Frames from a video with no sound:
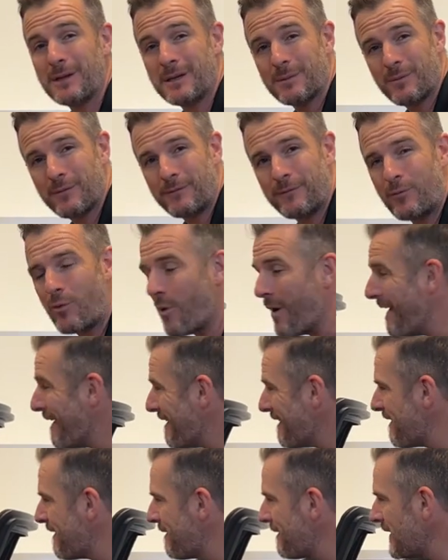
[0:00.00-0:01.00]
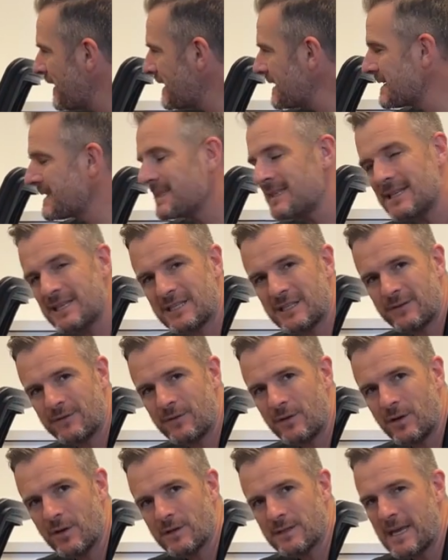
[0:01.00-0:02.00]
we did before, fix this
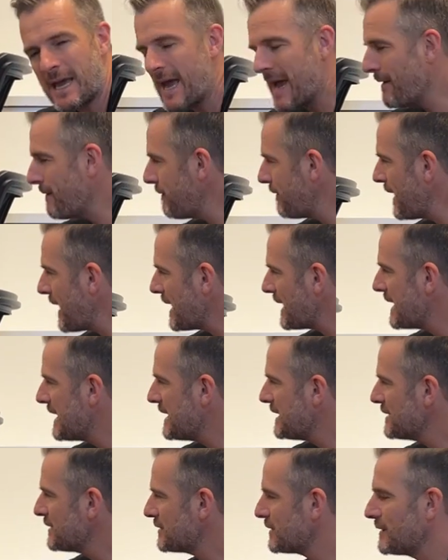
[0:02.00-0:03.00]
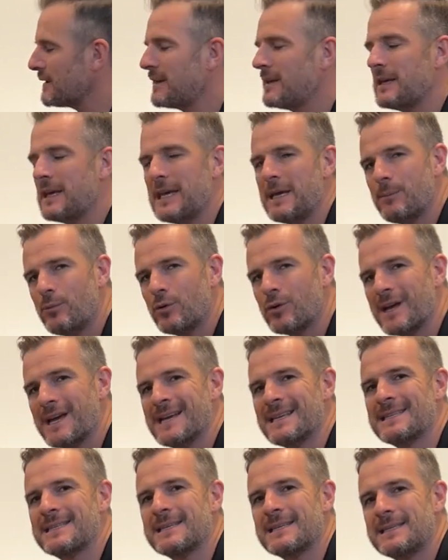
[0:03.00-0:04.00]
first. Have that sort of keyboard
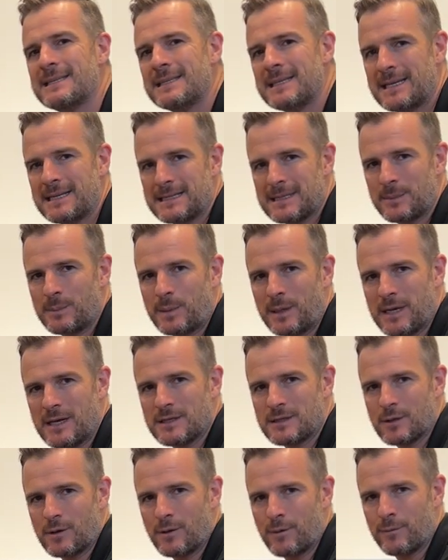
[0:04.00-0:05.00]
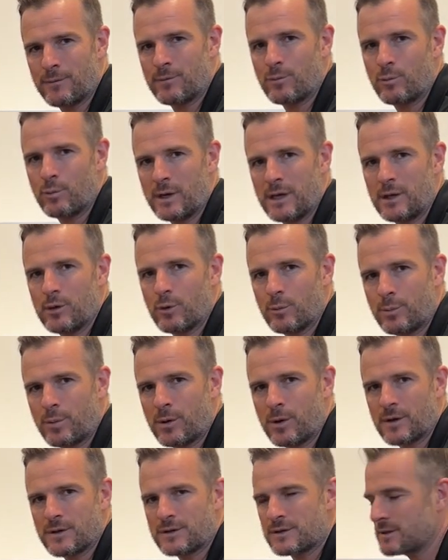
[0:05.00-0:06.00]
as the centerpiece of where your
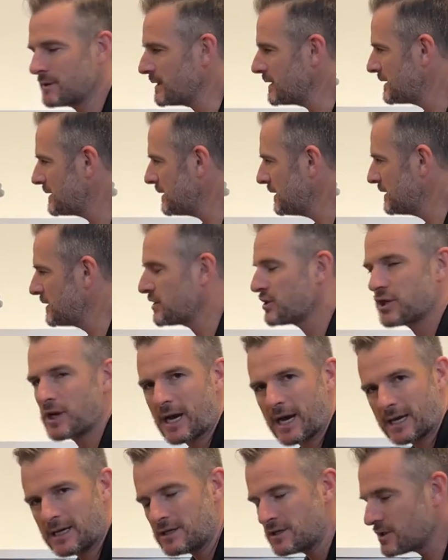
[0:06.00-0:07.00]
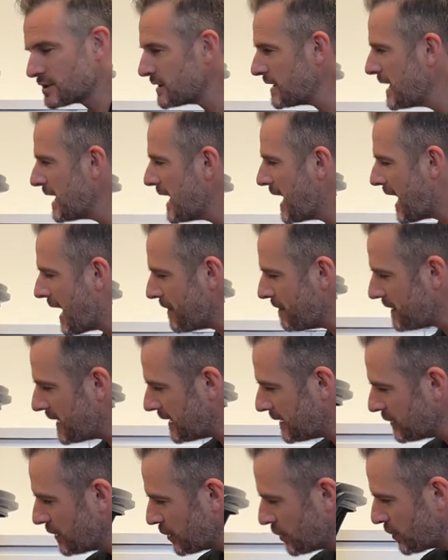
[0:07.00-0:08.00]
posture is changed, and
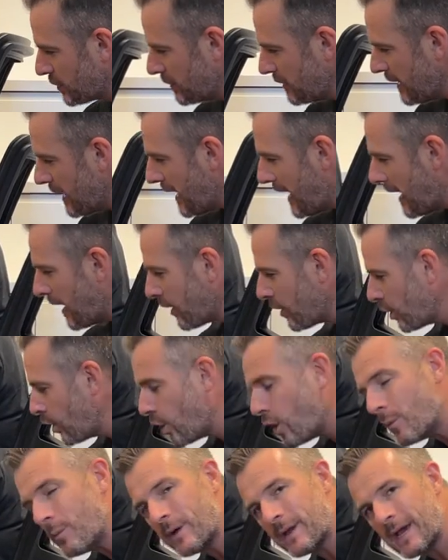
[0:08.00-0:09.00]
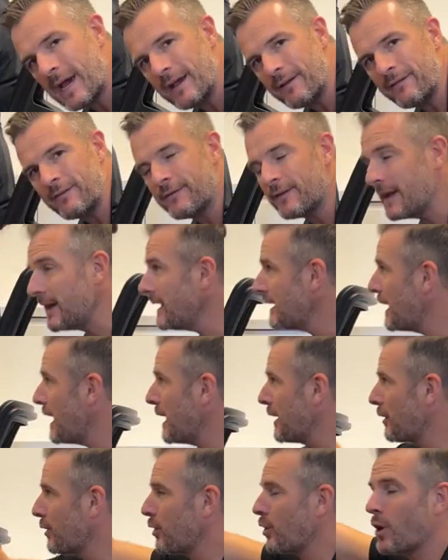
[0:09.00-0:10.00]
then accommodate feet
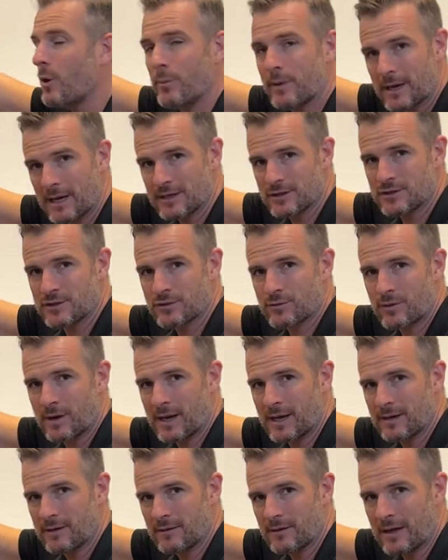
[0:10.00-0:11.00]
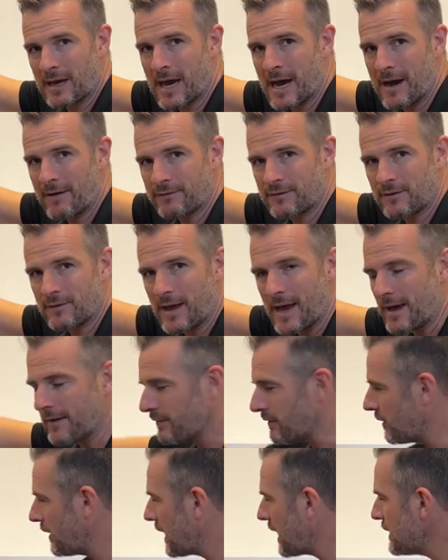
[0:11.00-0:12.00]
and accommodate screen after
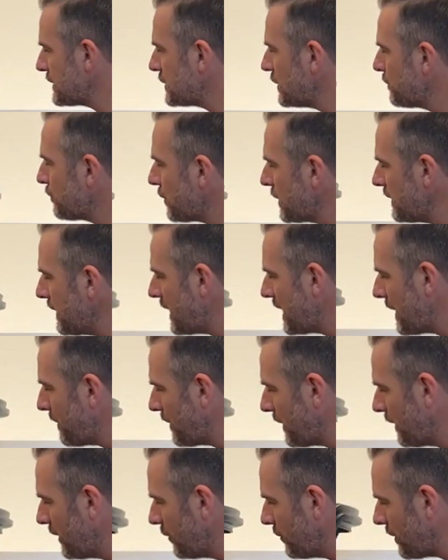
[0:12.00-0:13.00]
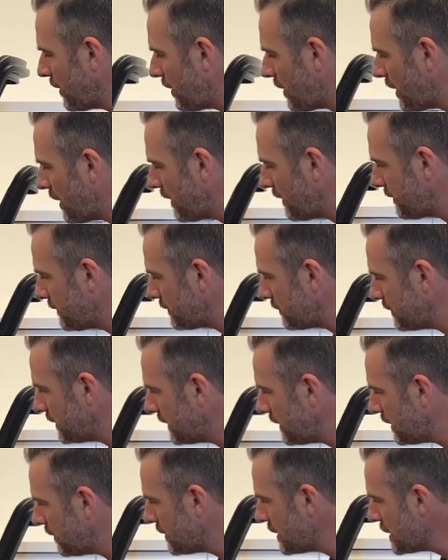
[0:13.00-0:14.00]
that, all right? So bring that up a little bit higher for
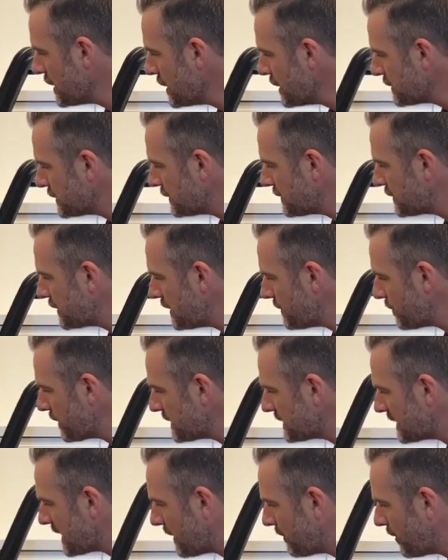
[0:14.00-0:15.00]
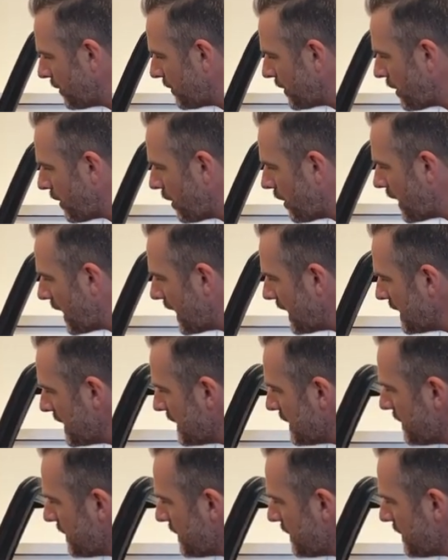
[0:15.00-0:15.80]
me, Elle. So she brings that up a little bit higher,